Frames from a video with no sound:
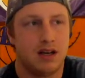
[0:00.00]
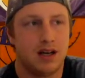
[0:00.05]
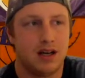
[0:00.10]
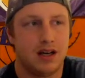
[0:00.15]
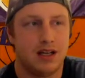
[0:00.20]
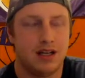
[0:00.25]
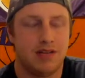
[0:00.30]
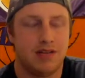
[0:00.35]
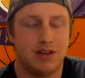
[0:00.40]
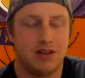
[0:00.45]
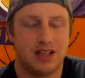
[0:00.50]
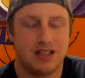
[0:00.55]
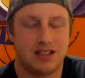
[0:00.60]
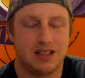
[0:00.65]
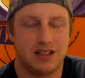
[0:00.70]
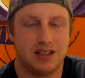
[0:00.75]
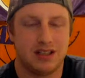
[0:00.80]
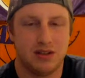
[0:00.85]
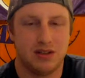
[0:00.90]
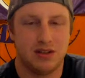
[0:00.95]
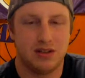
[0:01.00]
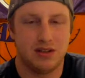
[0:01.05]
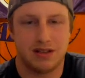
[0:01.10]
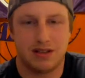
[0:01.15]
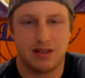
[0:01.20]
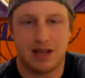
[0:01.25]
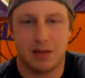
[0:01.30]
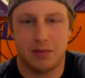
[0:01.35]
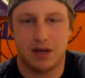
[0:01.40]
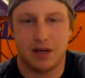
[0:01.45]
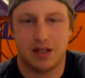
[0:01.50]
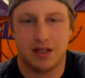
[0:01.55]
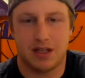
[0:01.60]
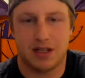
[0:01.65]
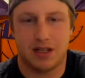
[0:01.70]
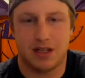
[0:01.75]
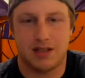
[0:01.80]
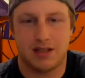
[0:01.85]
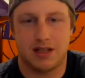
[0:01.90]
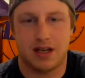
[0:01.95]
He didn't really get to use it that much
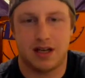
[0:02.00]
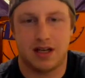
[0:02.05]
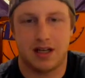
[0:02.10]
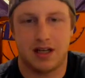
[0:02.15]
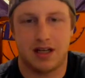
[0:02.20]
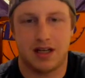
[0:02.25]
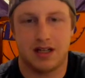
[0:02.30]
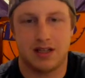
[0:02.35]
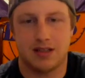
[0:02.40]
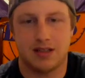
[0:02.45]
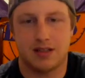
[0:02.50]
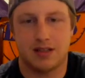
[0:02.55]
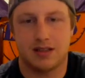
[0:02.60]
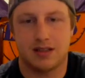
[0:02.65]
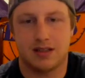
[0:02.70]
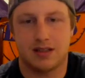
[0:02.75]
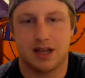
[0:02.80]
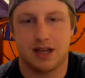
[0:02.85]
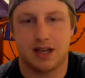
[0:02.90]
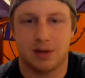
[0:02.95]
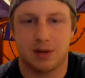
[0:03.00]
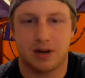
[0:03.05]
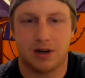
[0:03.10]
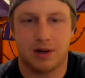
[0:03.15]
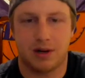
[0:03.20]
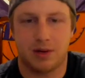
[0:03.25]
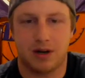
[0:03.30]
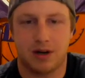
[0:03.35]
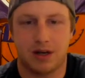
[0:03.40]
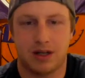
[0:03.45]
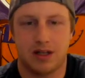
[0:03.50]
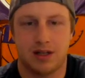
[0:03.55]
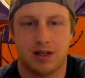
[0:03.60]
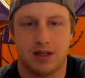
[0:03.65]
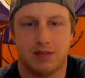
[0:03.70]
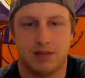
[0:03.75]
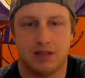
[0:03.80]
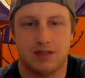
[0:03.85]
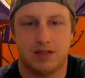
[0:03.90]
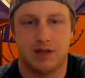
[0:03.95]
at Kentucky because Calipari wanted
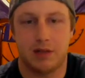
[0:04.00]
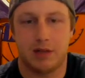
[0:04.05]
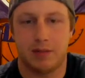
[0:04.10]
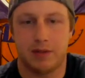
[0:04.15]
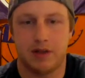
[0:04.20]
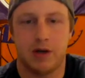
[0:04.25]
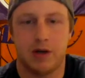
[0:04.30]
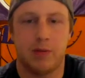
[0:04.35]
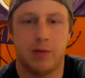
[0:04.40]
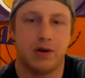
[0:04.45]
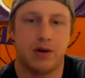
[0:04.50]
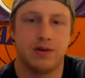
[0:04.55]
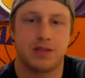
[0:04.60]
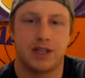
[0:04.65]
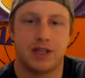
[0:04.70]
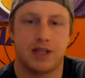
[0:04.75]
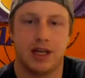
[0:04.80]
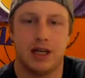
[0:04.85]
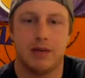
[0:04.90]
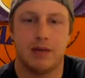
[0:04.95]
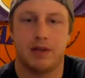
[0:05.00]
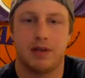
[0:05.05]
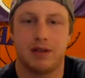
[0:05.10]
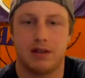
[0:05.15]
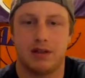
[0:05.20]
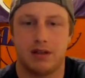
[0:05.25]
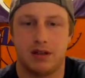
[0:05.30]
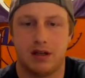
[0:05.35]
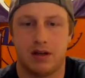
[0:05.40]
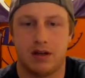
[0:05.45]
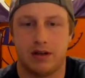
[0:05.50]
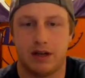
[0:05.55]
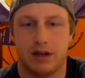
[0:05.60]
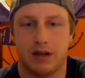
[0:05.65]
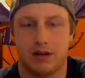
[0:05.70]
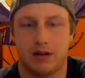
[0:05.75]
him to develop a low post game, and that